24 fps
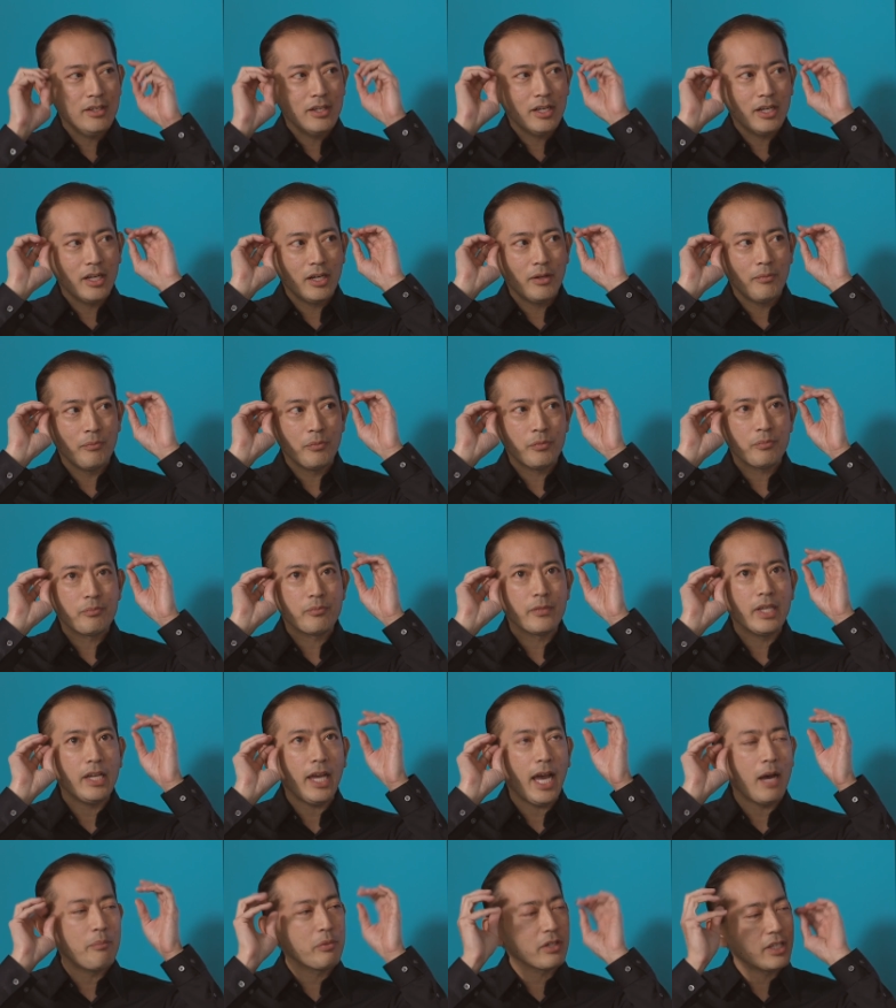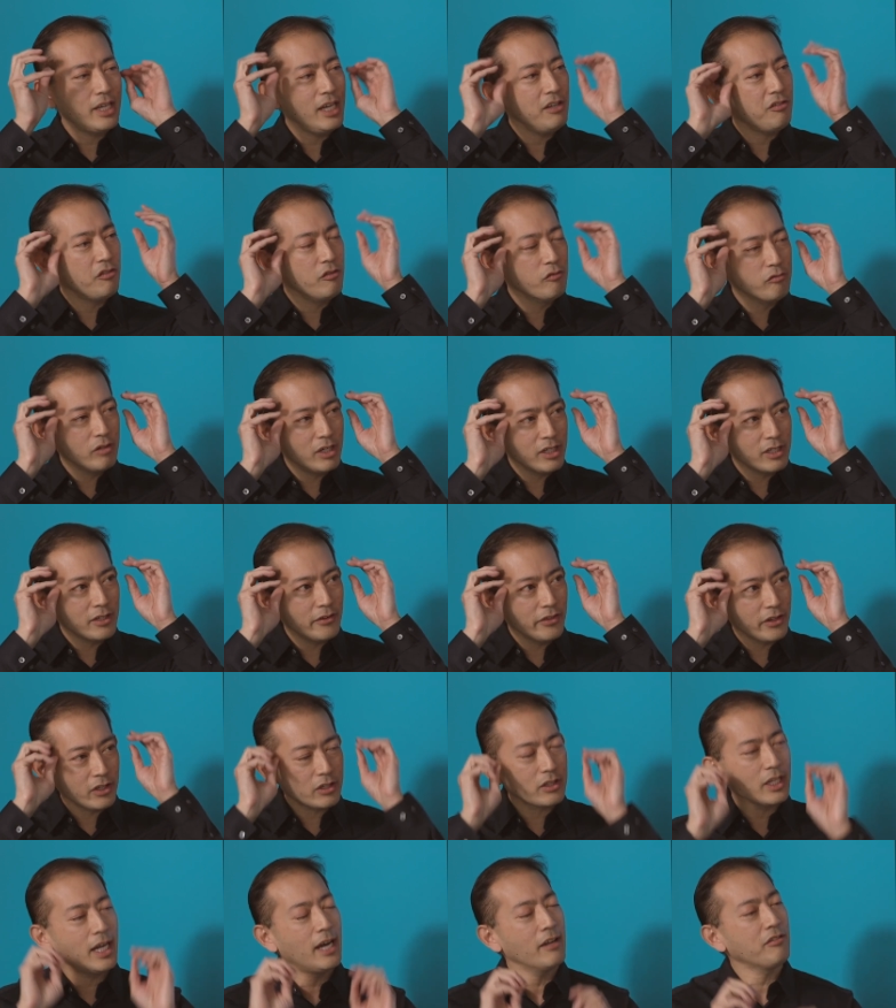um, application running on
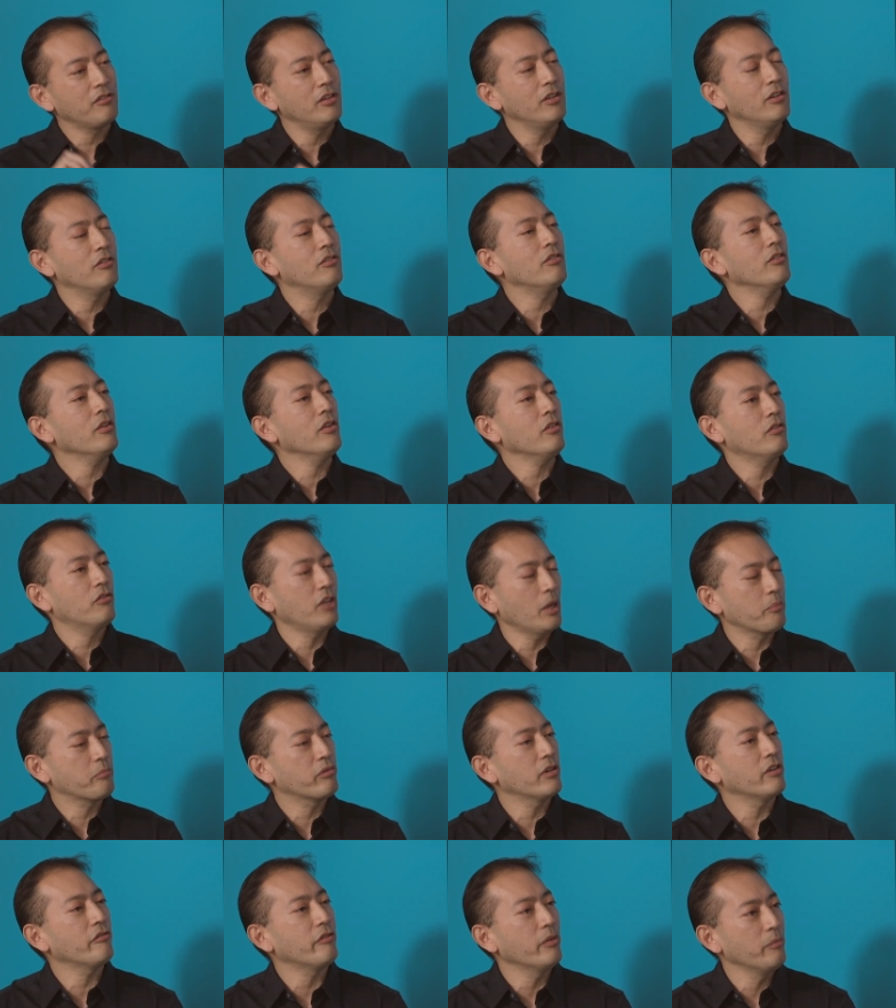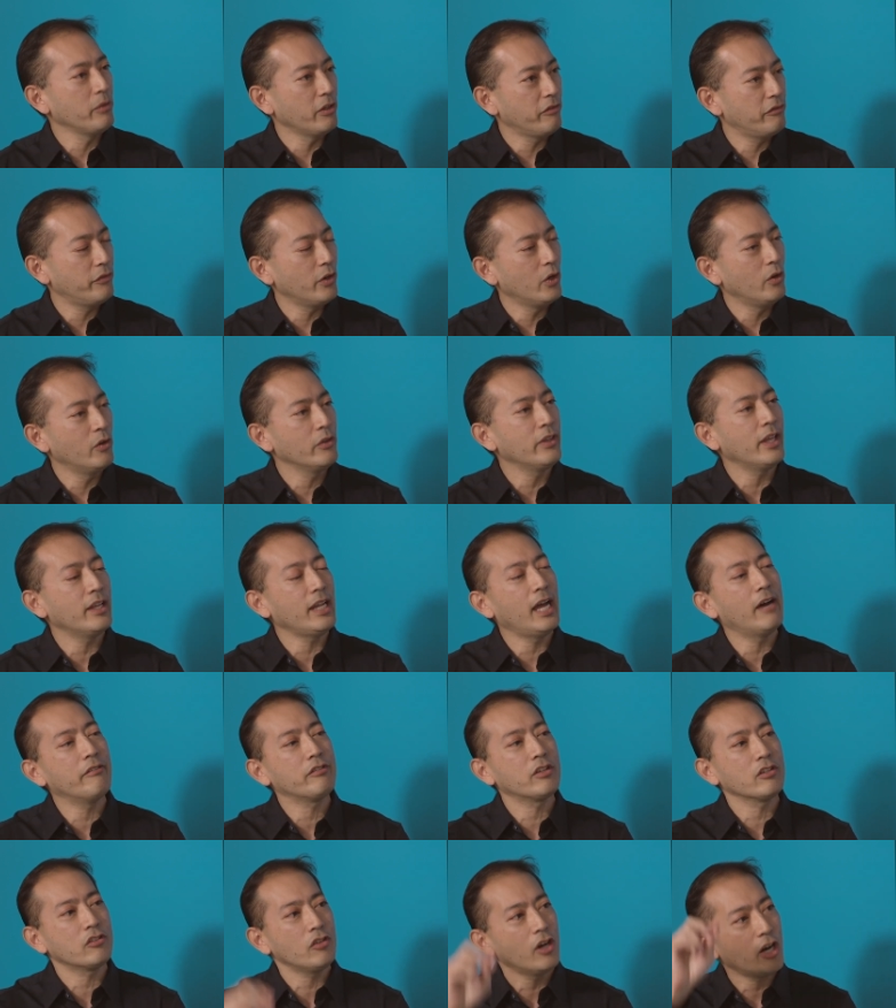the glasses separate from the phone that
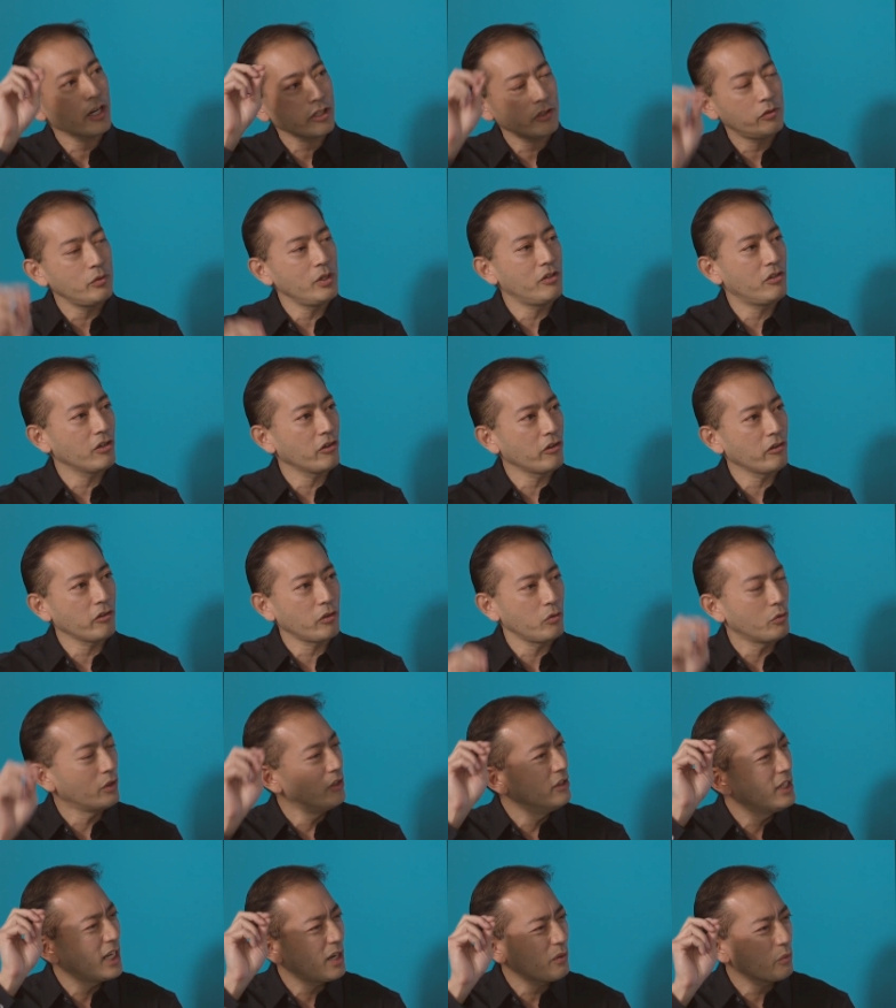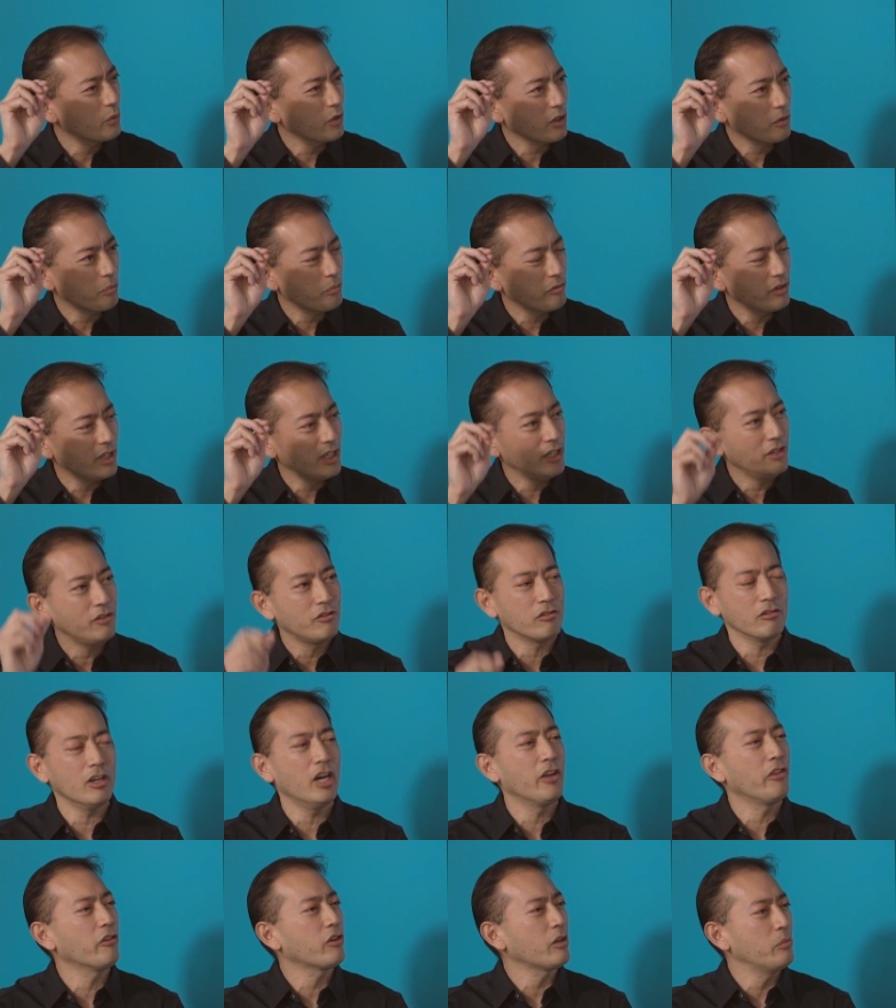have to talk to each other through a network bridge
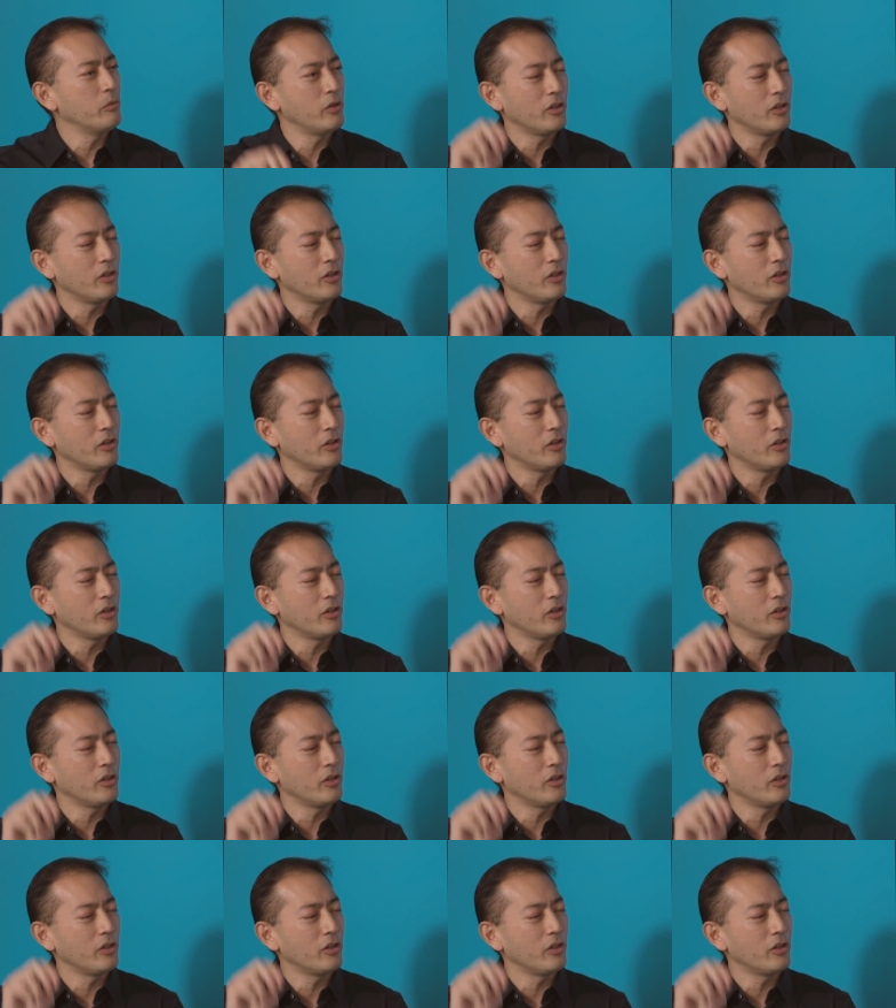or other yeah.